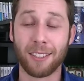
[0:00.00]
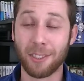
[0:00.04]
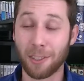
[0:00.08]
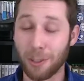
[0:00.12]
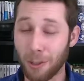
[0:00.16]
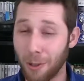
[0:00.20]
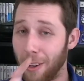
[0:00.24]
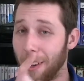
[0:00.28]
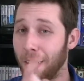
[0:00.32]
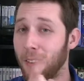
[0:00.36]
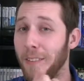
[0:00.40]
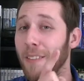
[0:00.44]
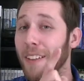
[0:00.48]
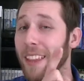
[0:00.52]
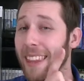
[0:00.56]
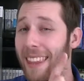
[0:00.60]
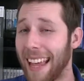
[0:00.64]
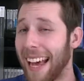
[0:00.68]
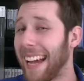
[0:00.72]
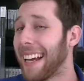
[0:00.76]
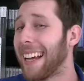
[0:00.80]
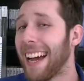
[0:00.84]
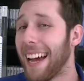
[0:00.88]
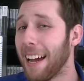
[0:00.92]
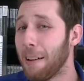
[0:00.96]
So if
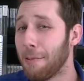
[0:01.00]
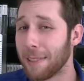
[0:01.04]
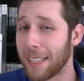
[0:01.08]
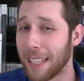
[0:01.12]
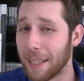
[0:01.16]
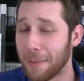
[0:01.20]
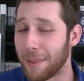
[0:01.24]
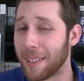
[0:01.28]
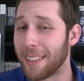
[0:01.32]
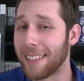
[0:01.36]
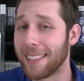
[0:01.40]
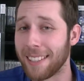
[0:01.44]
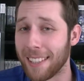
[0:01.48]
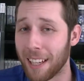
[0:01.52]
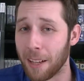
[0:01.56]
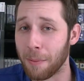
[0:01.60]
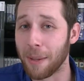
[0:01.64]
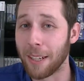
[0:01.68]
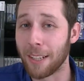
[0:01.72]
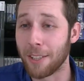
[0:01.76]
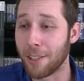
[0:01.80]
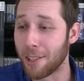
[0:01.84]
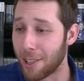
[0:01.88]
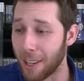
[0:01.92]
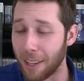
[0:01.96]
that guy was able to sell
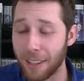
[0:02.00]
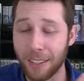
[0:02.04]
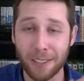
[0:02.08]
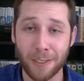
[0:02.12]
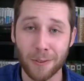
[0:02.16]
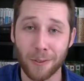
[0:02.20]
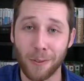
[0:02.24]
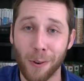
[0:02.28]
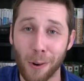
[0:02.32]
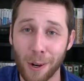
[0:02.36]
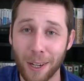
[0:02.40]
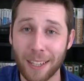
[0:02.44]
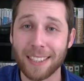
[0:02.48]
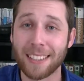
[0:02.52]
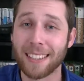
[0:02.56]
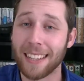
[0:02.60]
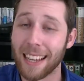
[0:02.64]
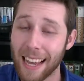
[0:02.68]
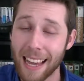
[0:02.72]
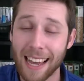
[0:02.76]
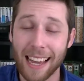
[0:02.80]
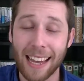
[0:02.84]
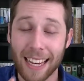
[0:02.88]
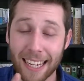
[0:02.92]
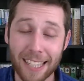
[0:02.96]
me just on his voice,
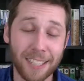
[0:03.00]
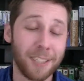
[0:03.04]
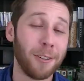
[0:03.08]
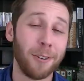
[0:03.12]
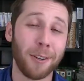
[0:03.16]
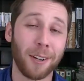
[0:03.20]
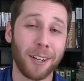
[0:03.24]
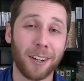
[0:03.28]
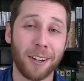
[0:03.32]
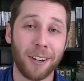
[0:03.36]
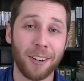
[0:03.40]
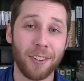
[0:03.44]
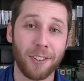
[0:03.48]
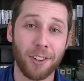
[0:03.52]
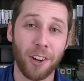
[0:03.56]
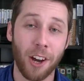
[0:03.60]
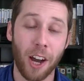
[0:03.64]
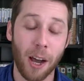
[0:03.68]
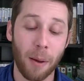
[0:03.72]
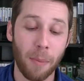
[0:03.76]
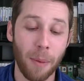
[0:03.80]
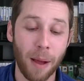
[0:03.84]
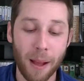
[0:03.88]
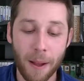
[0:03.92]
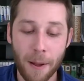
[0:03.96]
he's doing a good
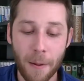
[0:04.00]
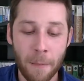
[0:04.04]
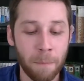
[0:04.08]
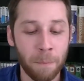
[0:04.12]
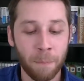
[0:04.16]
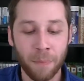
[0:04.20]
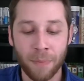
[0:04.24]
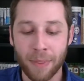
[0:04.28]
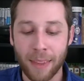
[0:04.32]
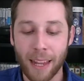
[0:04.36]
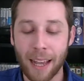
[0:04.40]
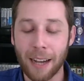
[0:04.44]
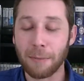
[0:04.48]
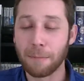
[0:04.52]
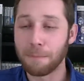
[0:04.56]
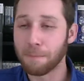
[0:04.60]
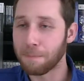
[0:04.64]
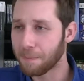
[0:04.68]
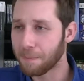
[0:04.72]
job. Now,